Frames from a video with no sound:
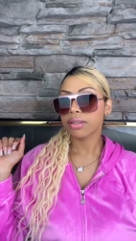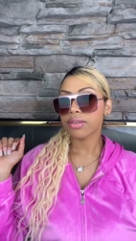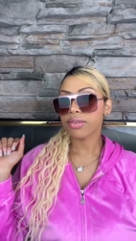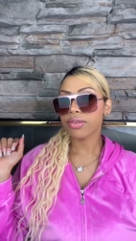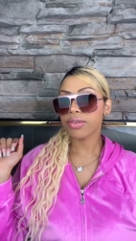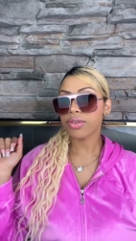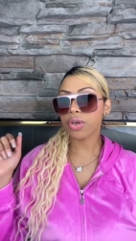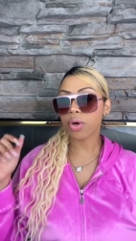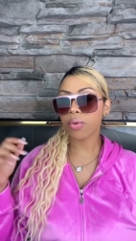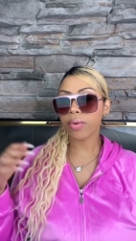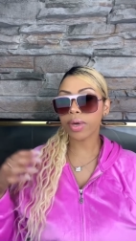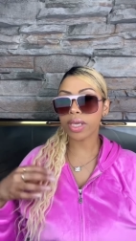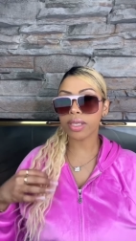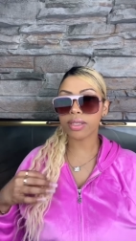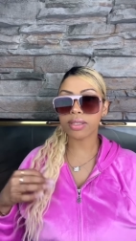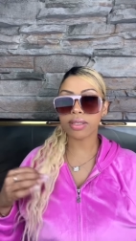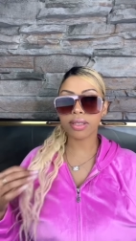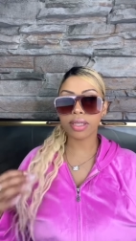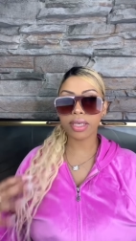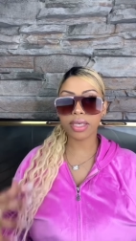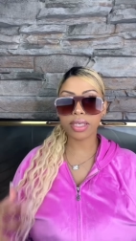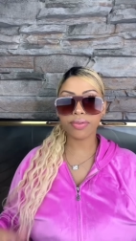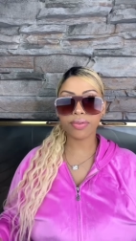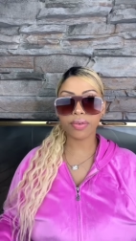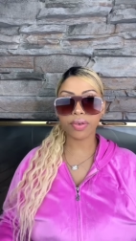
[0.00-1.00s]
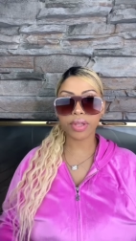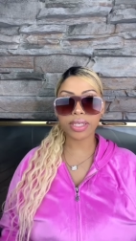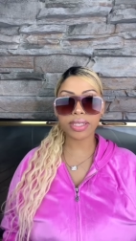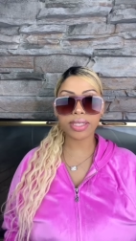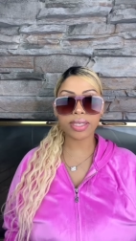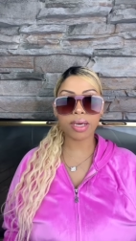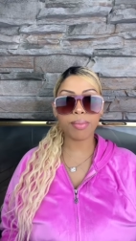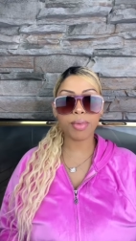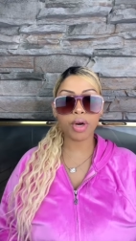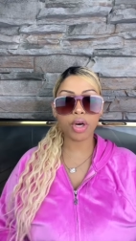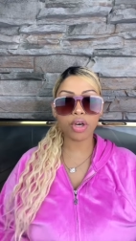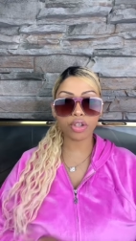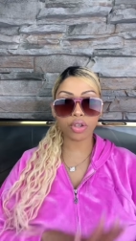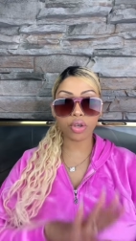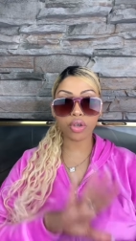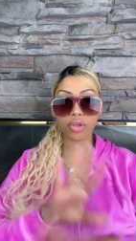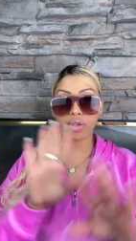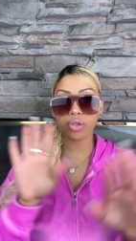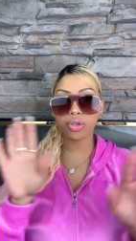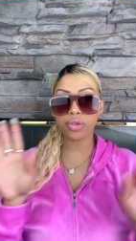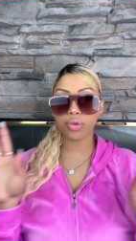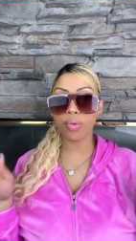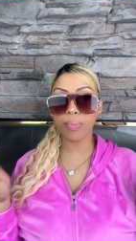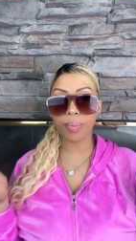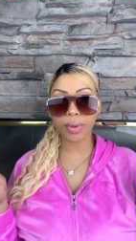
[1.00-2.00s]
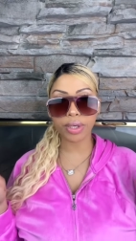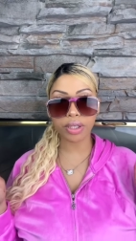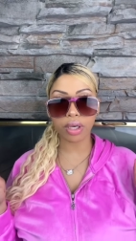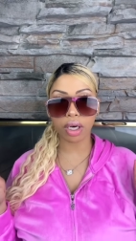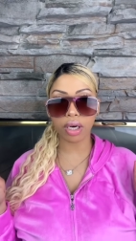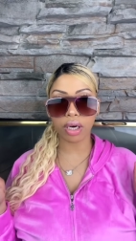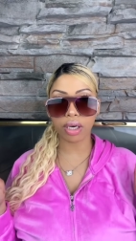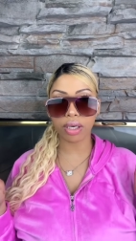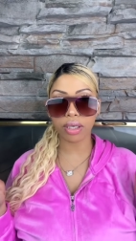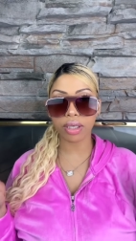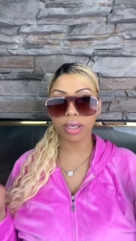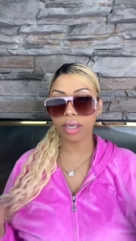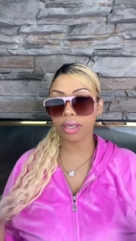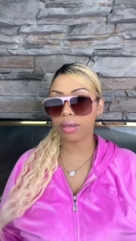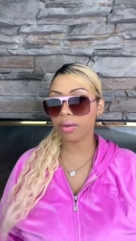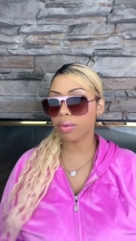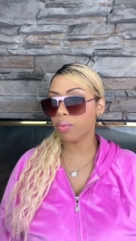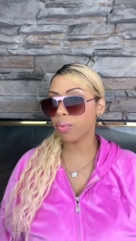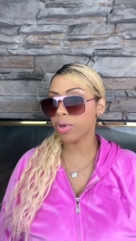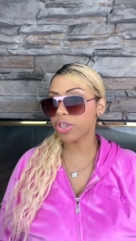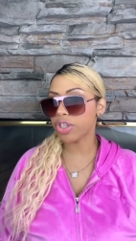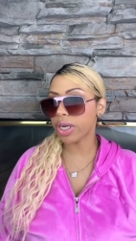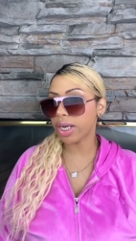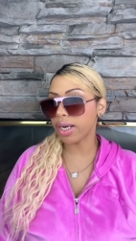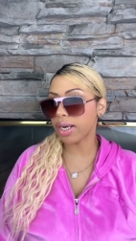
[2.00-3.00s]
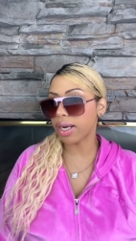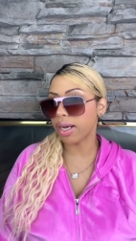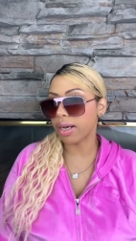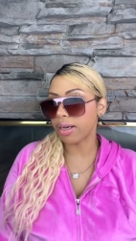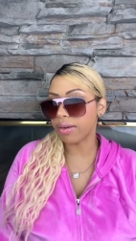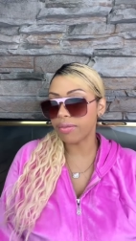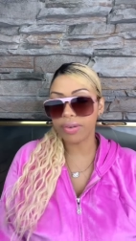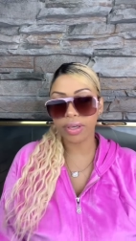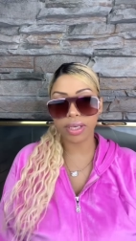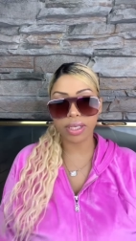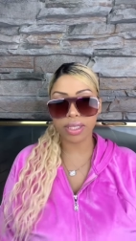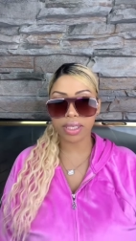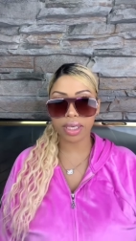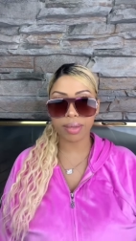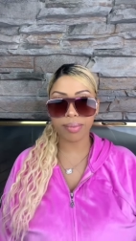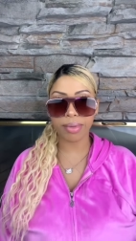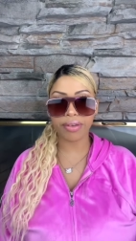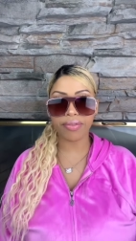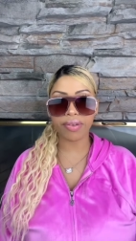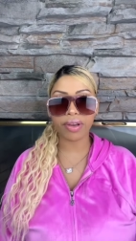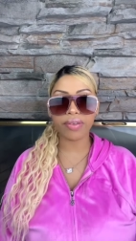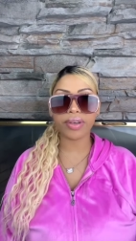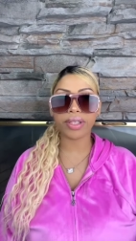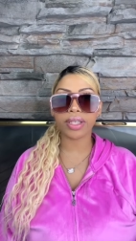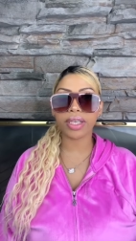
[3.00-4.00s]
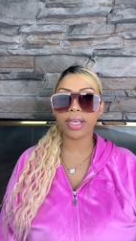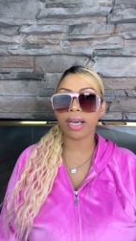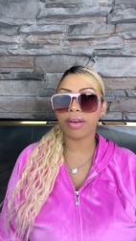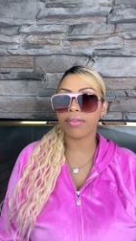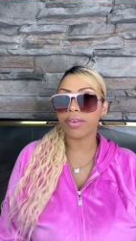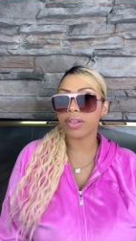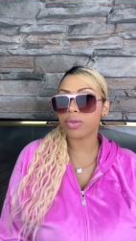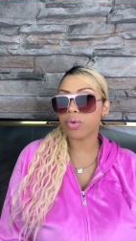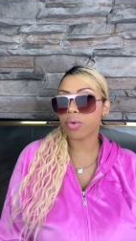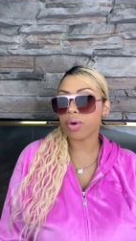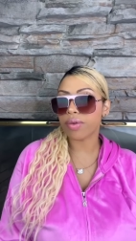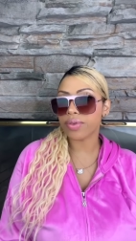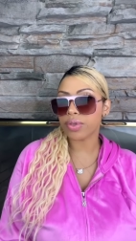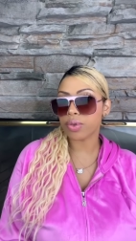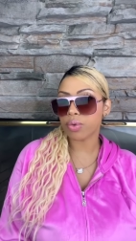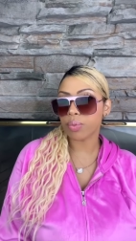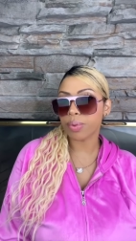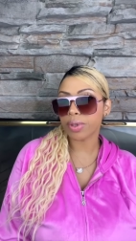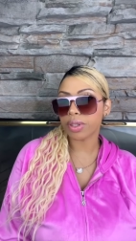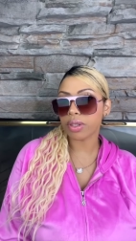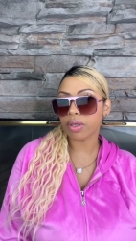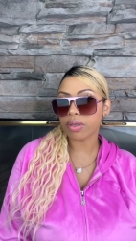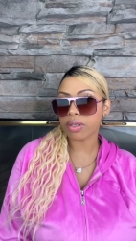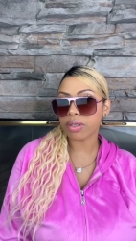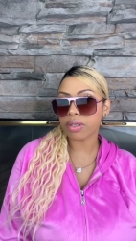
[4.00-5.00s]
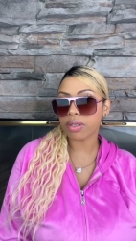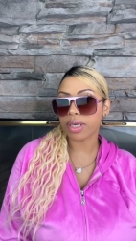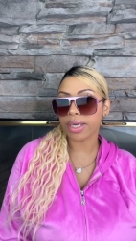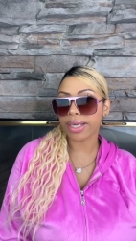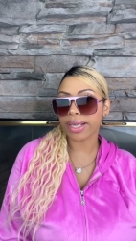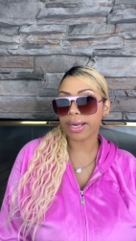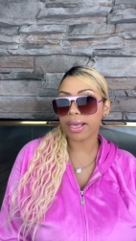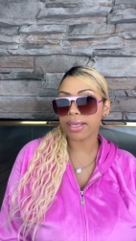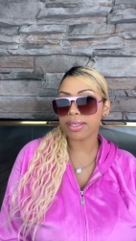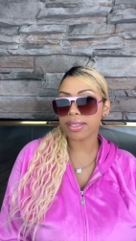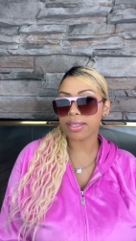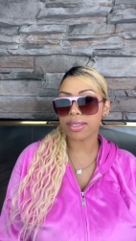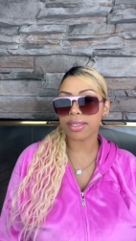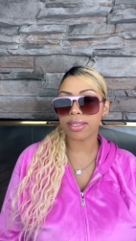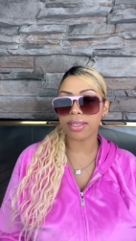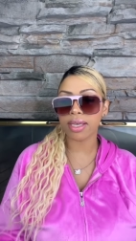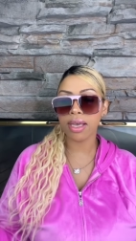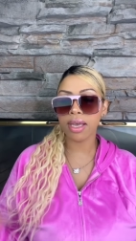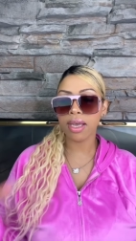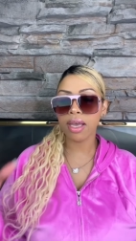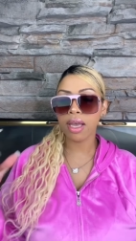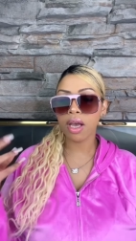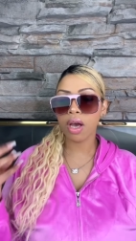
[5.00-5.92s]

so into these for the summer. They're super dark, which I love. It's like my favorite thing ever to have super dark sunglasses.